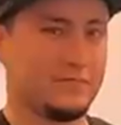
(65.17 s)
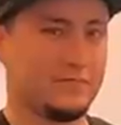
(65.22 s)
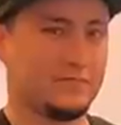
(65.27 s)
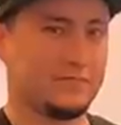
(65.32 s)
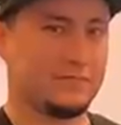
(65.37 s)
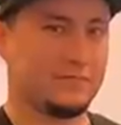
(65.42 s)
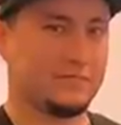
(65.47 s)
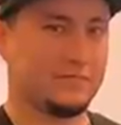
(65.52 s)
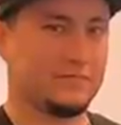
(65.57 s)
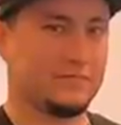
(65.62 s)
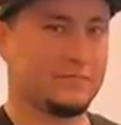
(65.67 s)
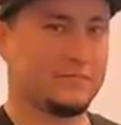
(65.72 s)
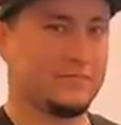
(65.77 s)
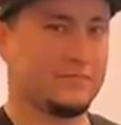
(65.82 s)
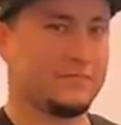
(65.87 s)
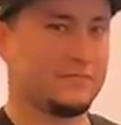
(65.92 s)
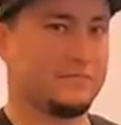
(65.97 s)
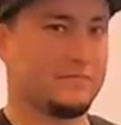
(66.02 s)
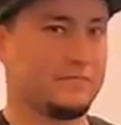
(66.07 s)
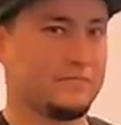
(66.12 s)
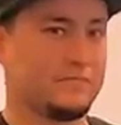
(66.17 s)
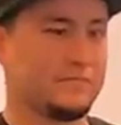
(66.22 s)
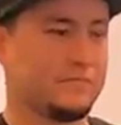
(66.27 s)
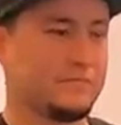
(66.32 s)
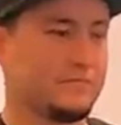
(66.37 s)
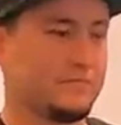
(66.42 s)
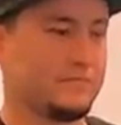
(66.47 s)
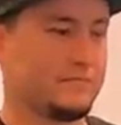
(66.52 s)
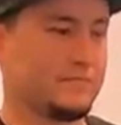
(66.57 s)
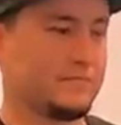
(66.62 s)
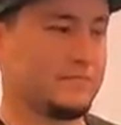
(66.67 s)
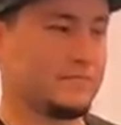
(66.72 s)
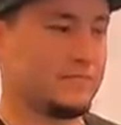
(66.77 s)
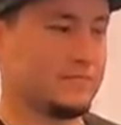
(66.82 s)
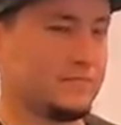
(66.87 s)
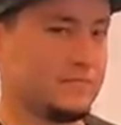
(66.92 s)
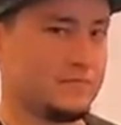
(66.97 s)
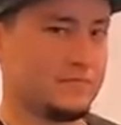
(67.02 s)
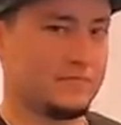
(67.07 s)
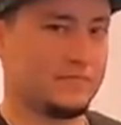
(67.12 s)

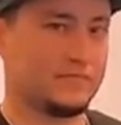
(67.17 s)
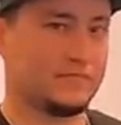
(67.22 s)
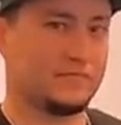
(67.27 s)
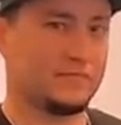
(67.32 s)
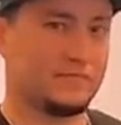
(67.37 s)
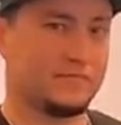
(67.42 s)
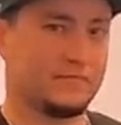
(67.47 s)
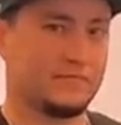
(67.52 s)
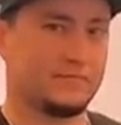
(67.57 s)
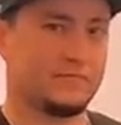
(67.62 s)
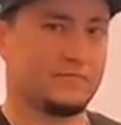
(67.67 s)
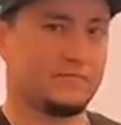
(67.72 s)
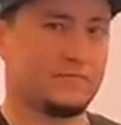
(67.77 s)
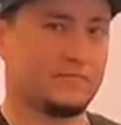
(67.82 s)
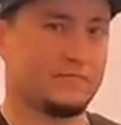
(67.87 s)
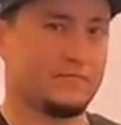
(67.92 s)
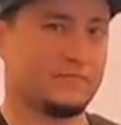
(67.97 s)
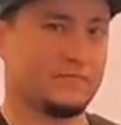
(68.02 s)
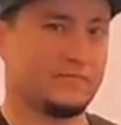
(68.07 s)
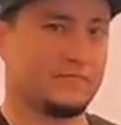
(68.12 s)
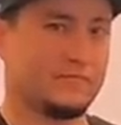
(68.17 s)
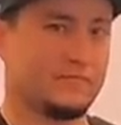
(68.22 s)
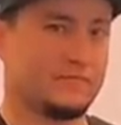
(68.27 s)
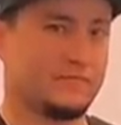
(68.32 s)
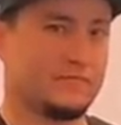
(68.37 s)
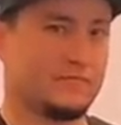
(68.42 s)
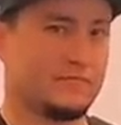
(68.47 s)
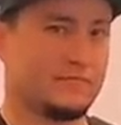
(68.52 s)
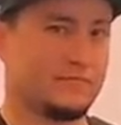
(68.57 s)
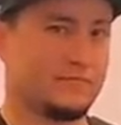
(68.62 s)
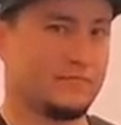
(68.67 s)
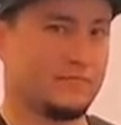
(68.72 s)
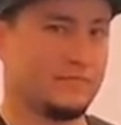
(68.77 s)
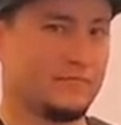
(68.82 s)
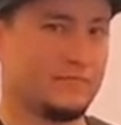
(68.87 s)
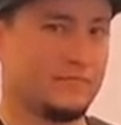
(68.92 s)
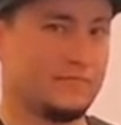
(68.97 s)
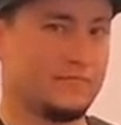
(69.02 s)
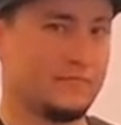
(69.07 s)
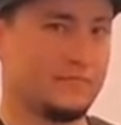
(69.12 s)

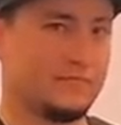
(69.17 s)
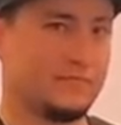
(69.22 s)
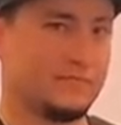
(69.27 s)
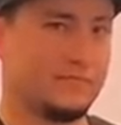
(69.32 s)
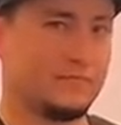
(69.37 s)
(silent)